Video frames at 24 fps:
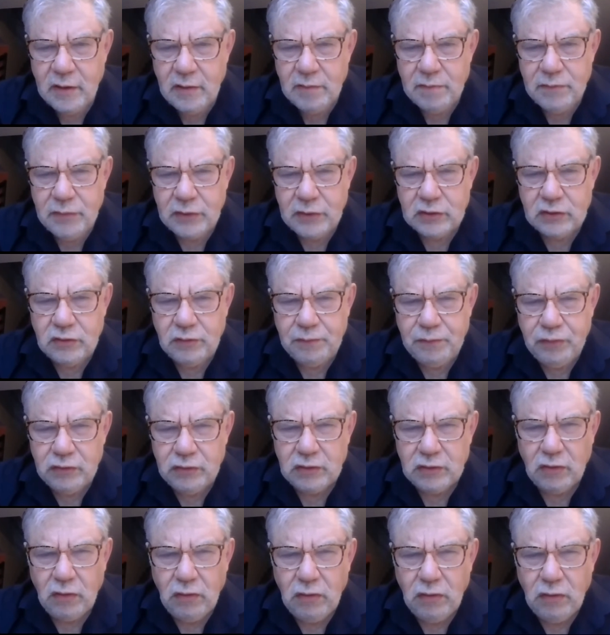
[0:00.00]
but to
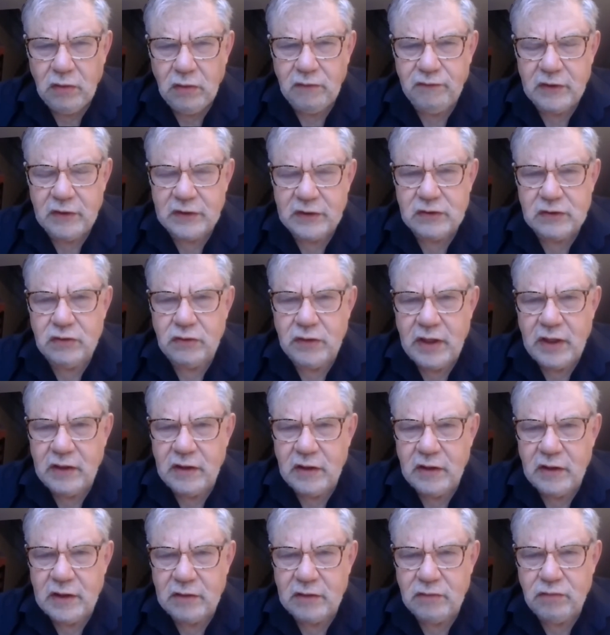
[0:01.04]
put all of us
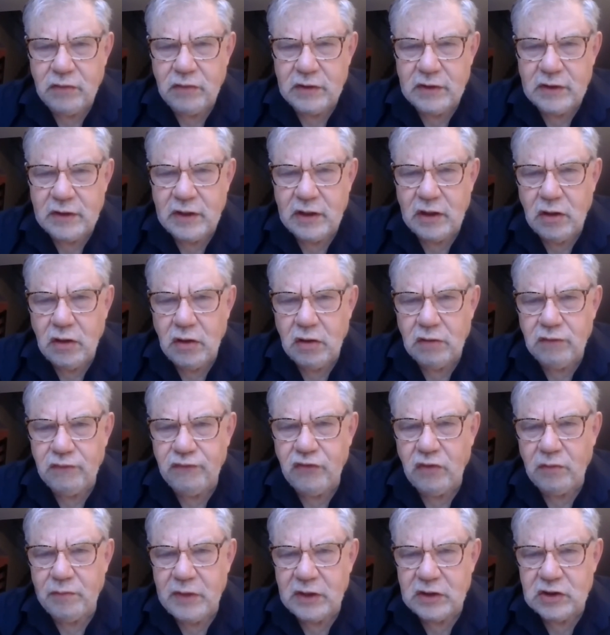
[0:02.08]
together that one can learn
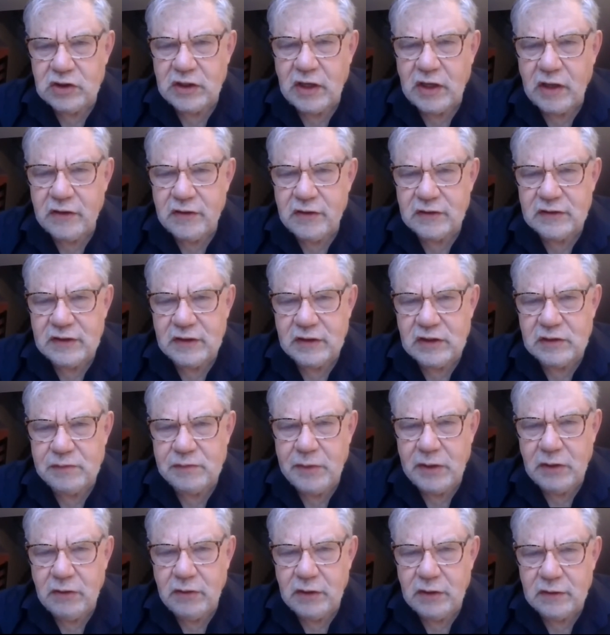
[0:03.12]
from each other's
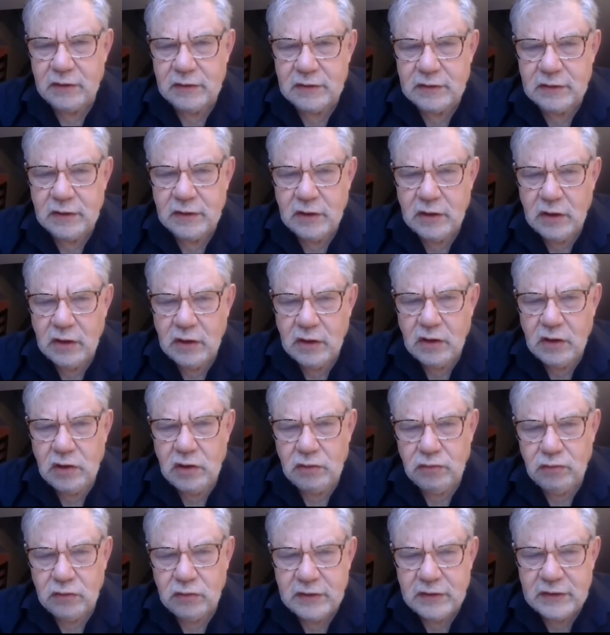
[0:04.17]
experience.
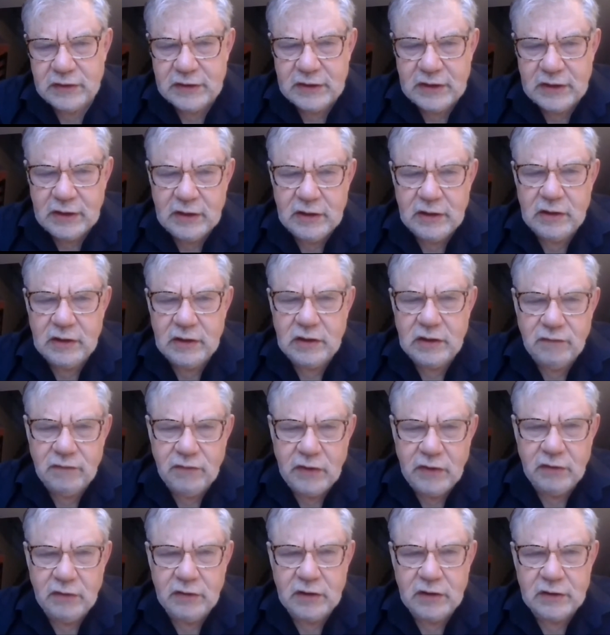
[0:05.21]
You will see in the
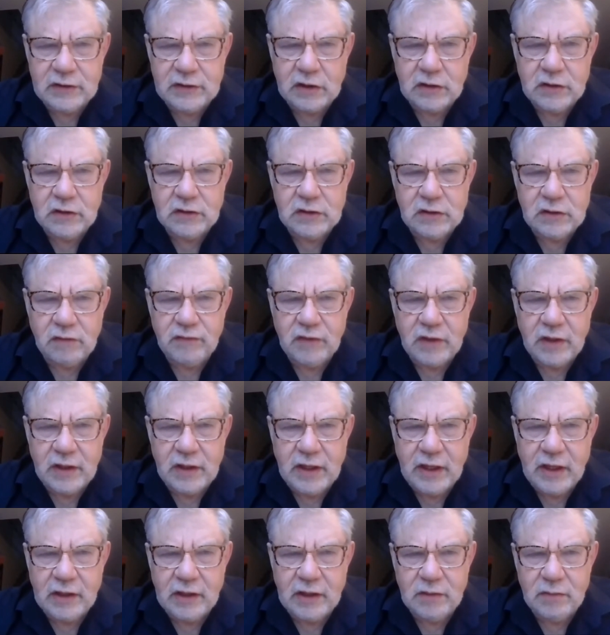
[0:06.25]
various sessions of the
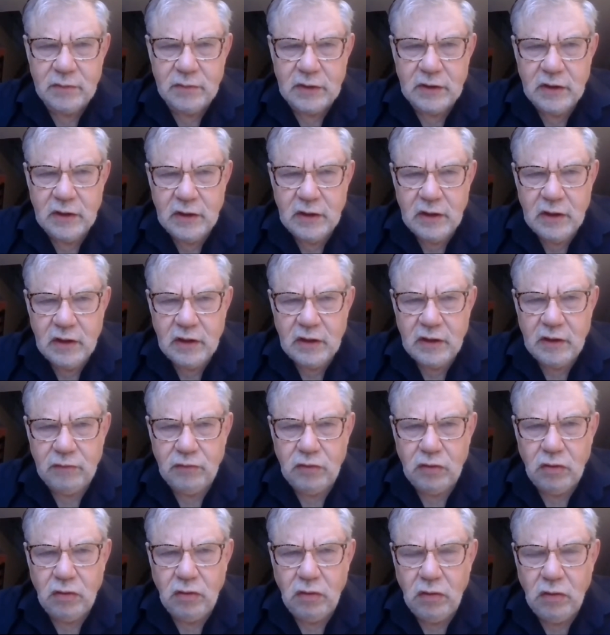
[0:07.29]
academy, there
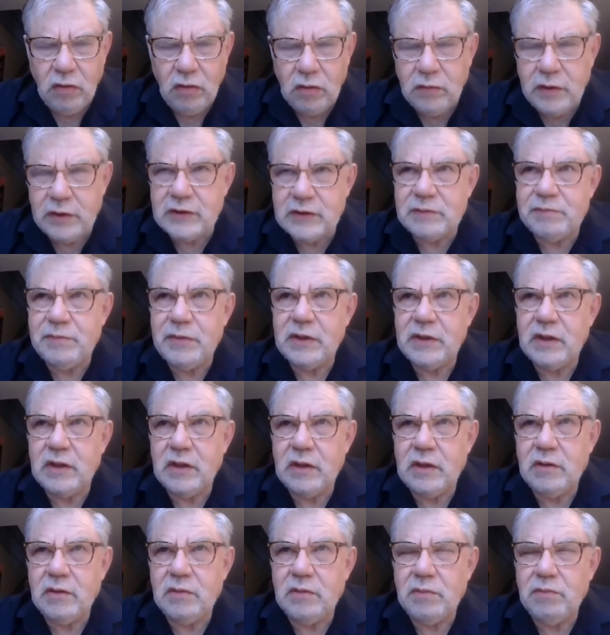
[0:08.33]
will always be
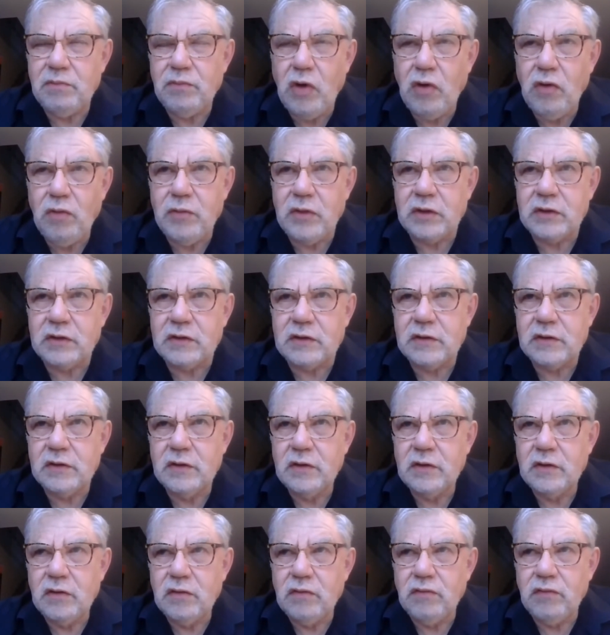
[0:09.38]
a moment
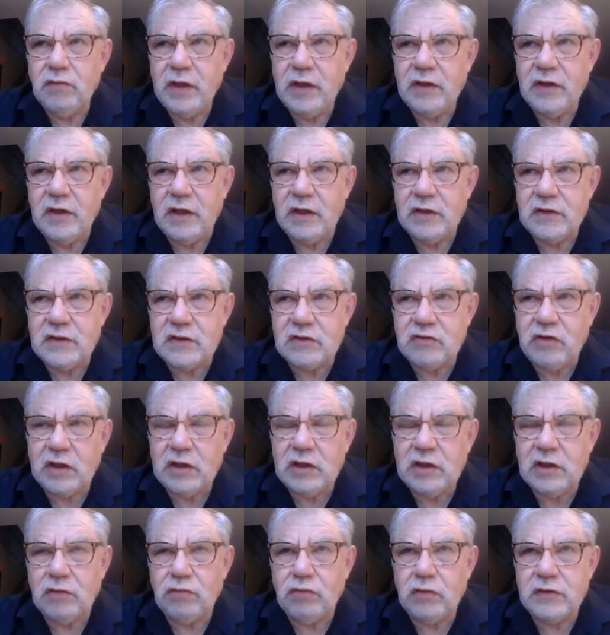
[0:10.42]
where the
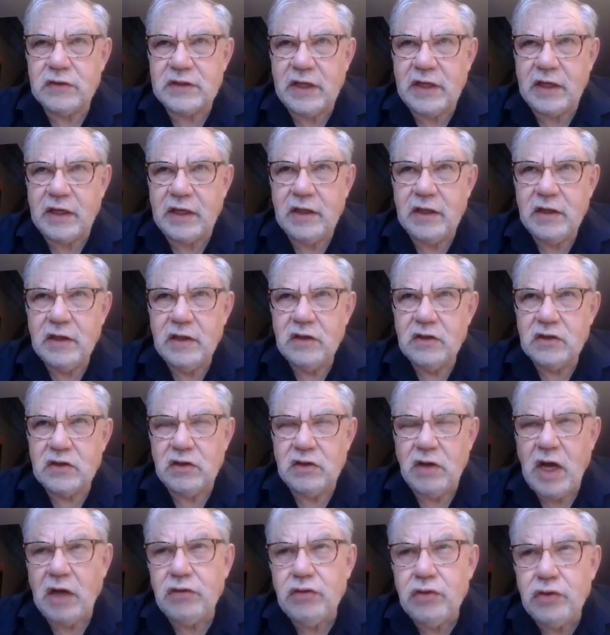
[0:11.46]
instructor will say, so
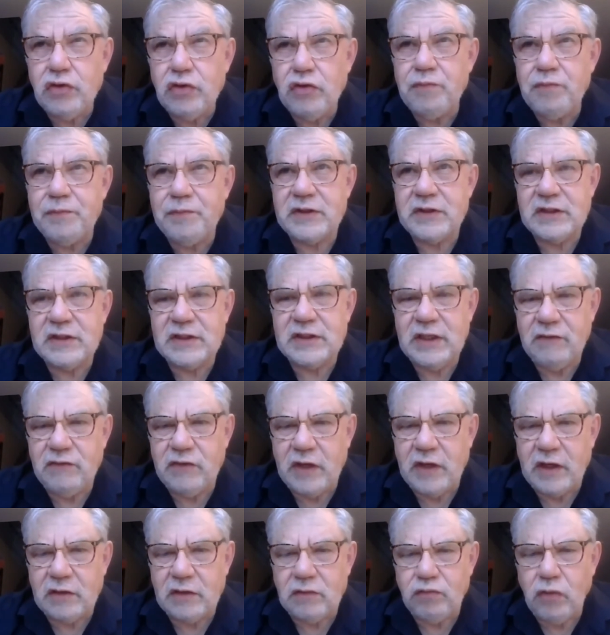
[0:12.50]
how do you perceive
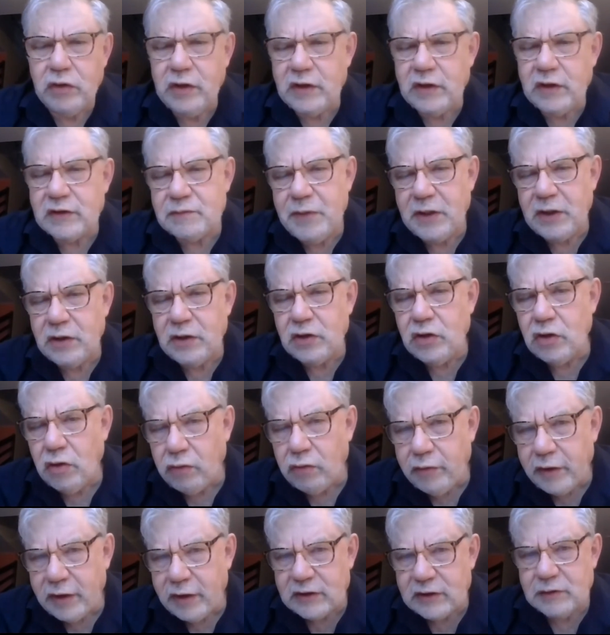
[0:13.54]
that? What has been
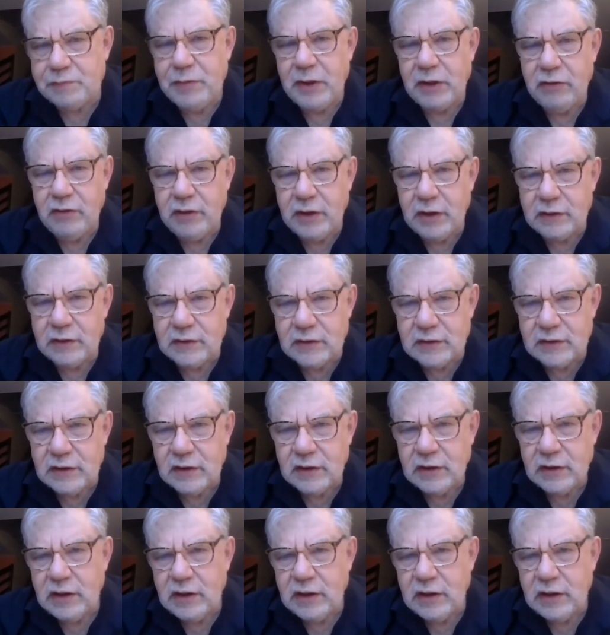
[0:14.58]
your experience